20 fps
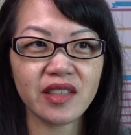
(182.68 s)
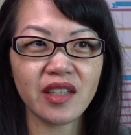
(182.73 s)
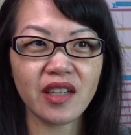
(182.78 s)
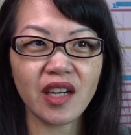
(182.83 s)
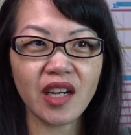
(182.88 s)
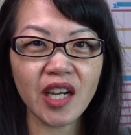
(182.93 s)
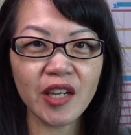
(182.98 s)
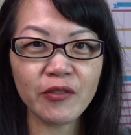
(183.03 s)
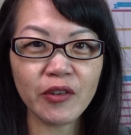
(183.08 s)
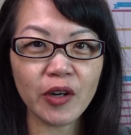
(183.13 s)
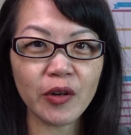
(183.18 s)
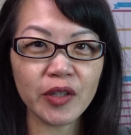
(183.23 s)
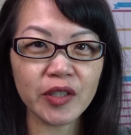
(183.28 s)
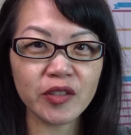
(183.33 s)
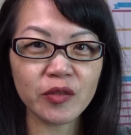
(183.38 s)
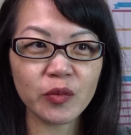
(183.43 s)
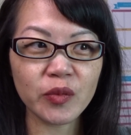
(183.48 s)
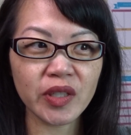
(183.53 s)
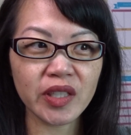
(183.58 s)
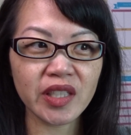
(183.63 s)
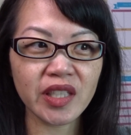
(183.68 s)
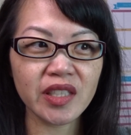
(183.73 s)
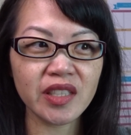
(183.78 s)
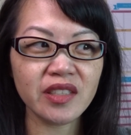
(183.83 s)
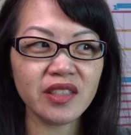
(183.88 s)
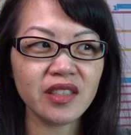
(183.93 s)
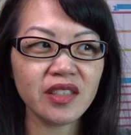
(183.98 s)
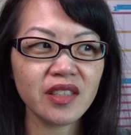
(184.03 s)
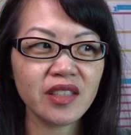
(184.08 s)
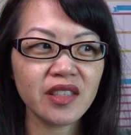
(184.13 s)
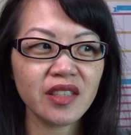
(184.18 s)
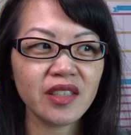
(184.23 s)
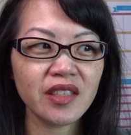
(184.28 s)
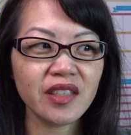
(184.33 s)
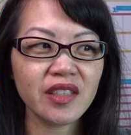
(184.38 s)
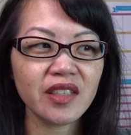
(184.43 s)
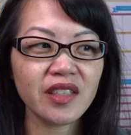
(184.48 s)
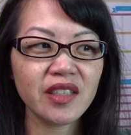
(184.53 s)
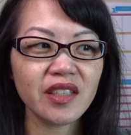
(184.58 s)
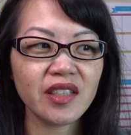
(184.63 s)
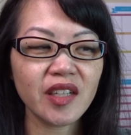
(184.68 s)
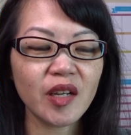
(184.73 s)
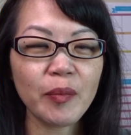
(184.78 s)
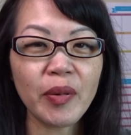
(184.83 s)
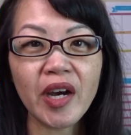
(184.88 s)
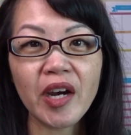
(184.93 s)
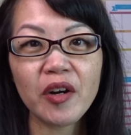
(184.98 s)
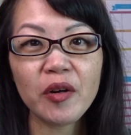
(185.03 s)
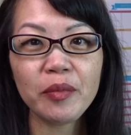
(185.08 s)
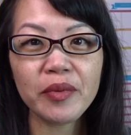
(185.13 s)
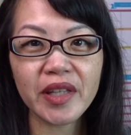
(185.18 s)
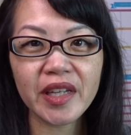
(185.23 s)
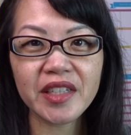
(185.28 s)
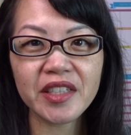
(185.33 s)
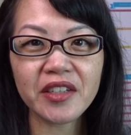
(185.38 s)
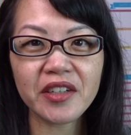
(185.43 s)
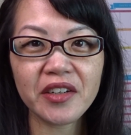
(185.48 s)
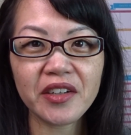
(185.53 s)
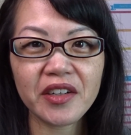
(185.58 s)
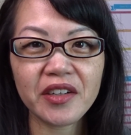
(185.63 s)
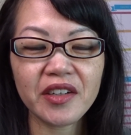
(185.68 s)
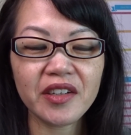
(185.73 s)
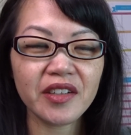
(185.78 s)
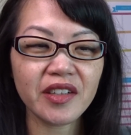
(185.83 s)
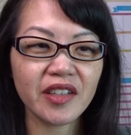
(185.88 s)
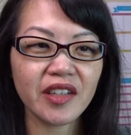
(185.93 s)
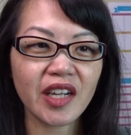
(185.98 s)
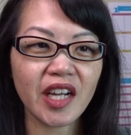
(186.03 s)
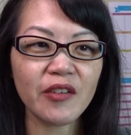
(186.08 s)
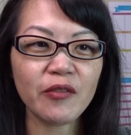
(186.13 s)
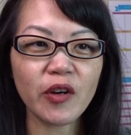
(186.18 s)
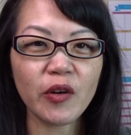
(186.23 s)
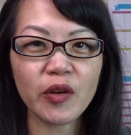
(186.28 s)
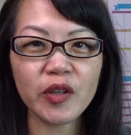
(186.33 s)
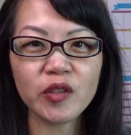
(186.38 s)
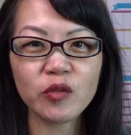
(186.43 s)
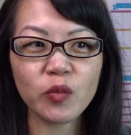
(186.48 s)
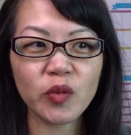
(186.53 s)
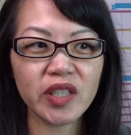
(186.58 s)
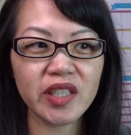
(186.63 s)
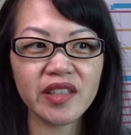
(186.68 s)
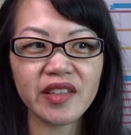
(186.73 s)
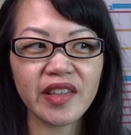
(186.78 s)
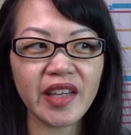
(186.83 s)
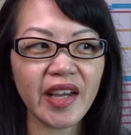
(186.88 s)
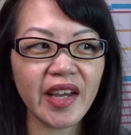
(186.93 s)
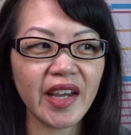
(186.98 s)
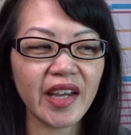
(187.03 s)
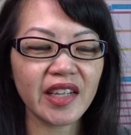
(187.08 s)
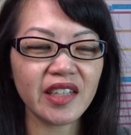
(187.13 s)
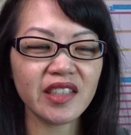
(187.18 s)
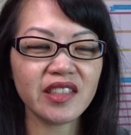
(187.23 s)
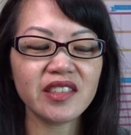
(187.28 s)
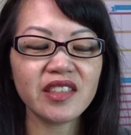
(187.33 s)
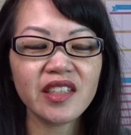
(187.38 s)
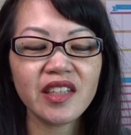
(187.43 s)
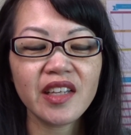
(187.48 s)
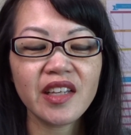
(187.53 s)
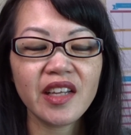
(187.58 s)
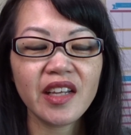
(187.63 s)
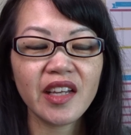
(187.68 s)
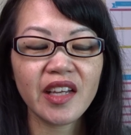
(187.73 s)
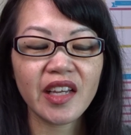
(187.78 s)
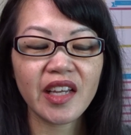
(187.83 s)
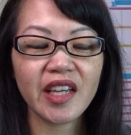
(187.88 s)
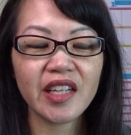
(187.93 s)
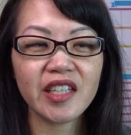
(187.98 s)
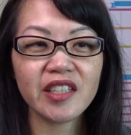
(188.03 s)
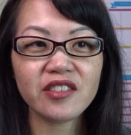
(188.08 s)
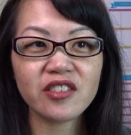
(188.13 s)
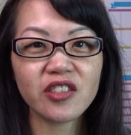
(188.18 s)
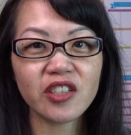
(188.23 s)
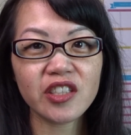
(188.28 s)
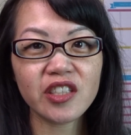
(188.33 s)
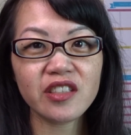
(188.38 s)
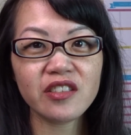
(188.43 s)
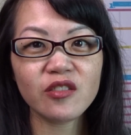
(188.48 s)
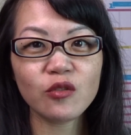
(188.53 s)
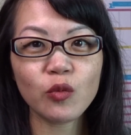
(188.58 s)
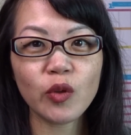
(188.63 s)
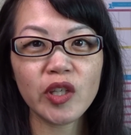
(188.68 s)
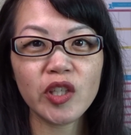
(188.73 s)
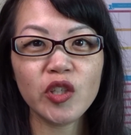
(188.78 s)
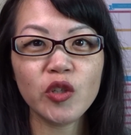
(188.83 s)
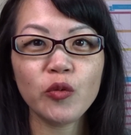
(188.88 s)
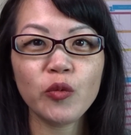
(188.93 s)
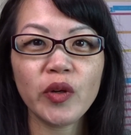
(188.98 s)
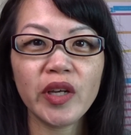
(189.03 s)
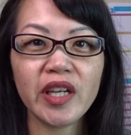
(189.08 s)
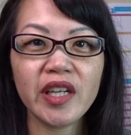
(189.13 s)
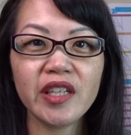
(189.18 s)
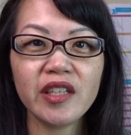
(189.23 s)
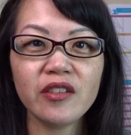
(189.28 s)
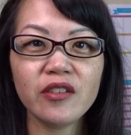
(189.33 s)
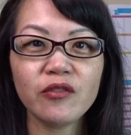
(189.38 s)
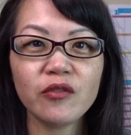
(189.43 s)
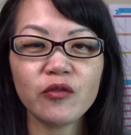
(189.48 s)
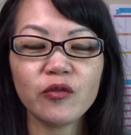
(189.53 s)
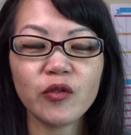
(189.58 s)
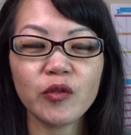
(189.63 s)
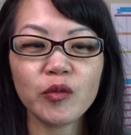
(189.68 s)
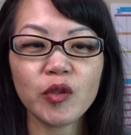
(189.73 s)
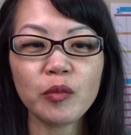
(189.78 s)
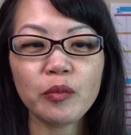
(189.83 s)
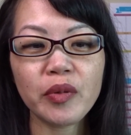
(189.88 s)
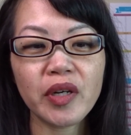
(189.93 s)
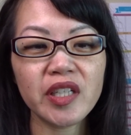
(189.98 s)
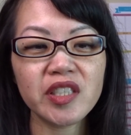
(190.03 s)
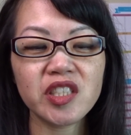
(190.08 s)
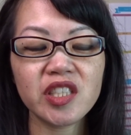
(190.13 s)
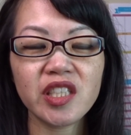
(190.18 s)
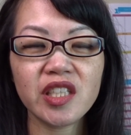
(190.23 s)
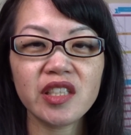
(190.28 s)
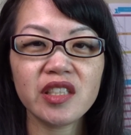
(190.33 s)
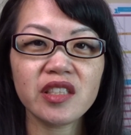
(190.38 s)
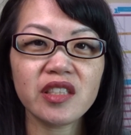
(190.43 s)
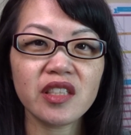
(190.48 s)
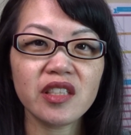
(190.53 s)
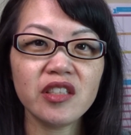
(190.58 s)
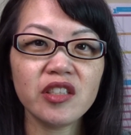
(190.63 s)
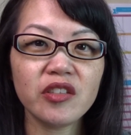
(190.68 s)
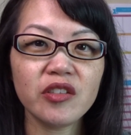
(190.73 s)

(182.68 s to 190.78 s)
like, I've always wanted a power blender. I've always wanted that, and it's gonna sway you away from your budget, and